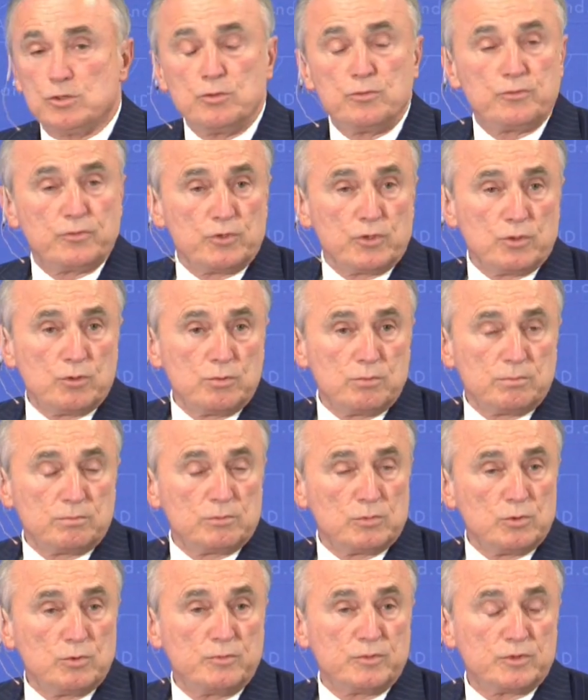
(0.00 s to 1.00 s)
too few
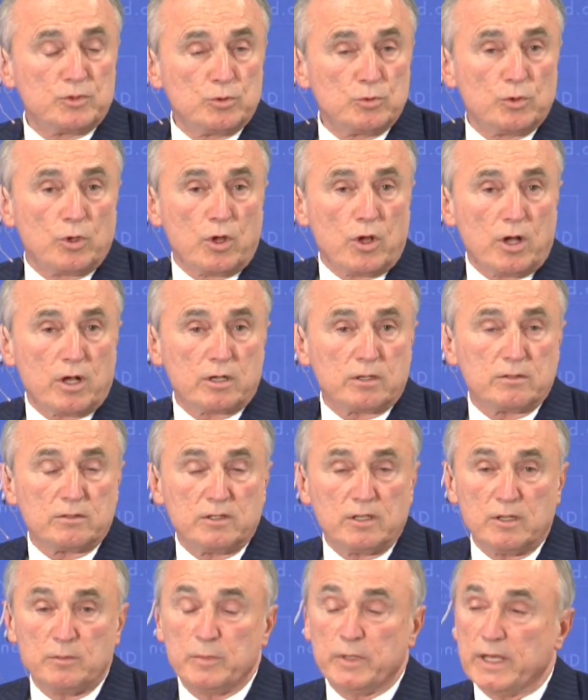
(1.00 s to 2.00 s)
who for too long
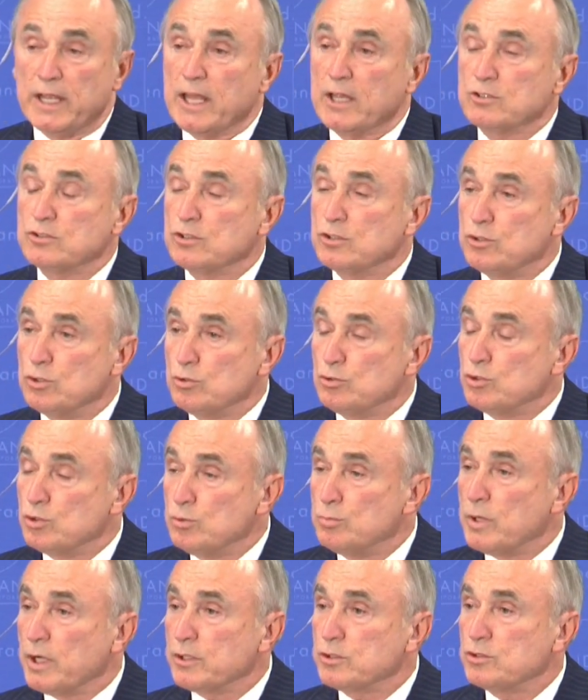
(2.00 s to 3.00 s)
have been asked to do
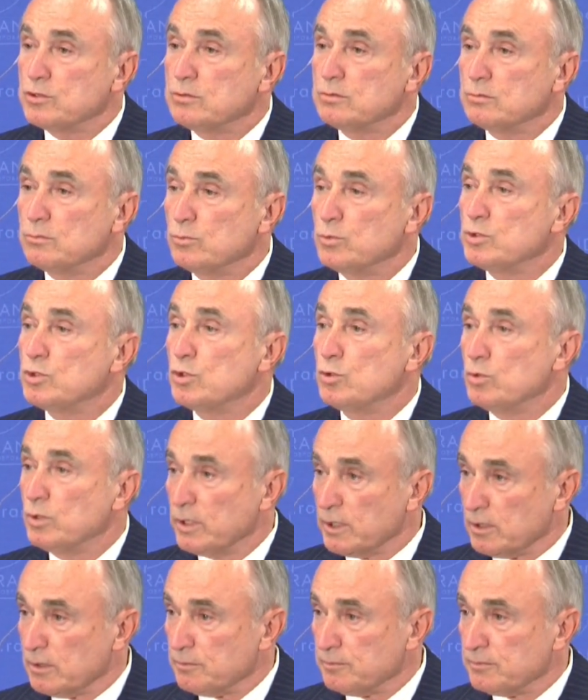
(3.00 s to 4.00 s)
too much with too
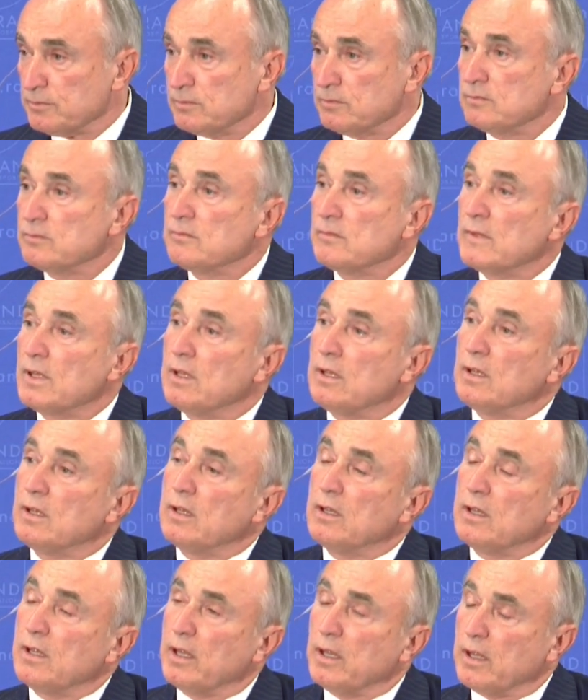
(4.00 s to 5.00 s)
little.
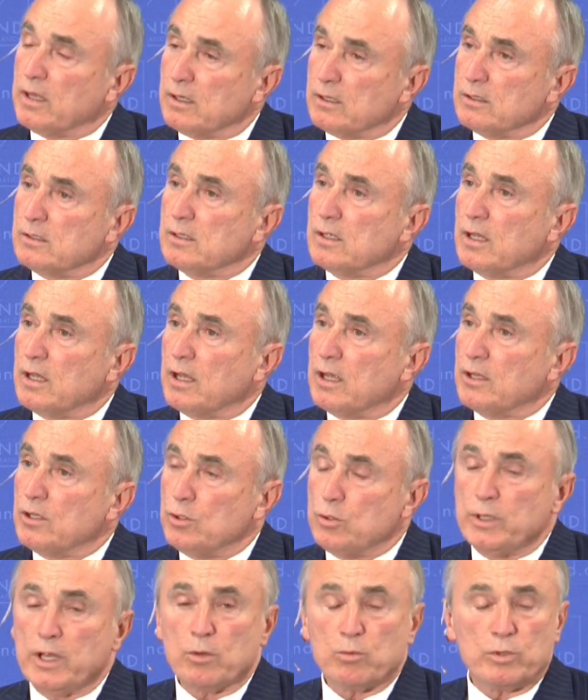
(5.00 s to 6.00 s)
And
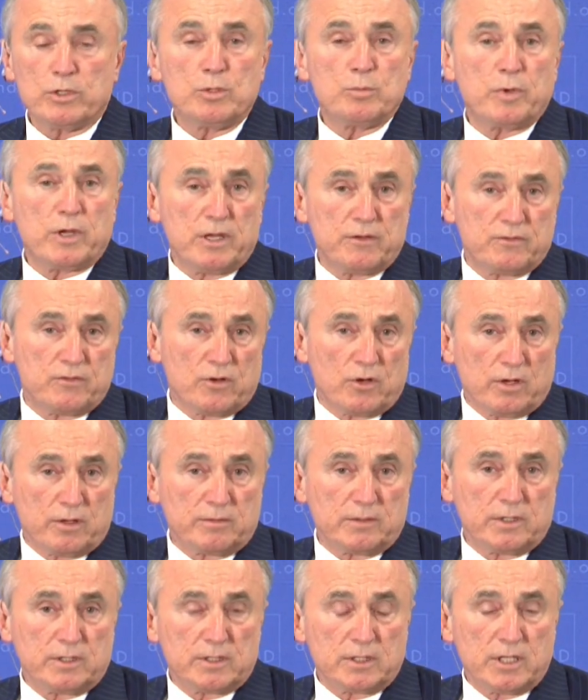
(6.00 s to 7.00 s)
you get what you pay for.
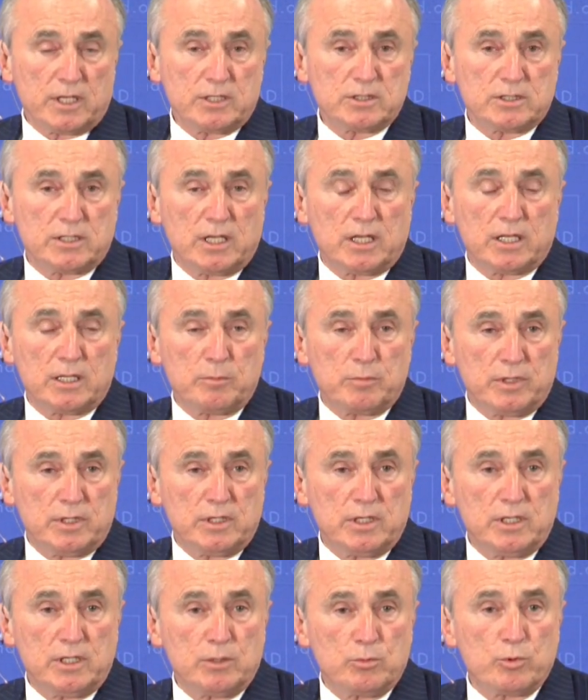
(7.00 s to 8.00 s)
And in the case of the
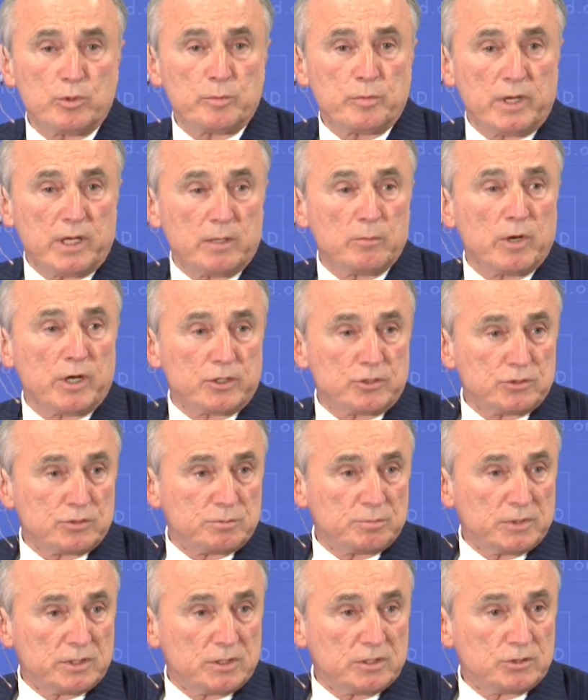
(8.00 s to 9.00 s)
LAPD, you weren't paying
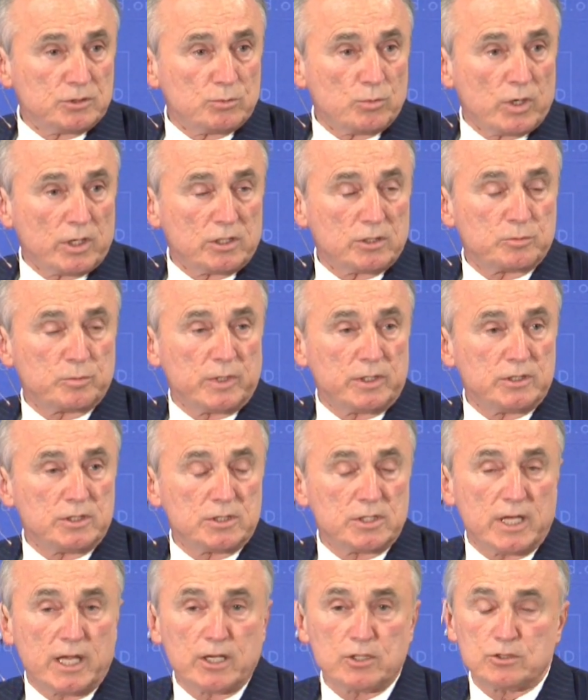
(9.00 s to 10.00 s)
much because you wanted to spend
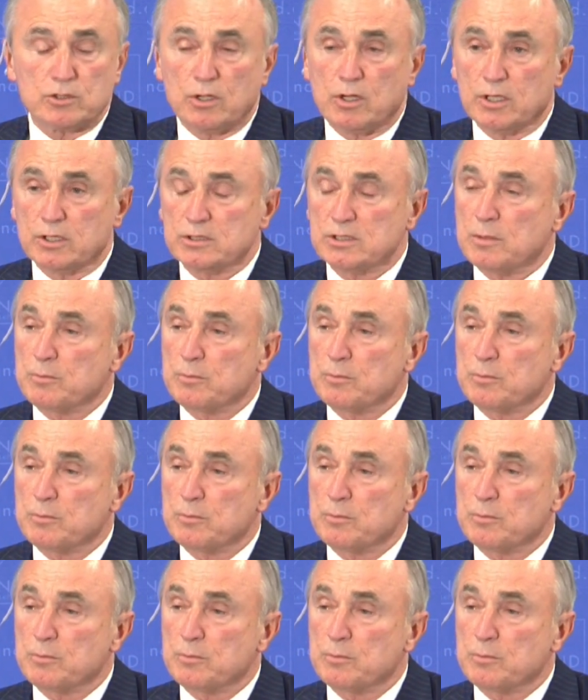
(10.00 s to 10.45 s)
your tax dollars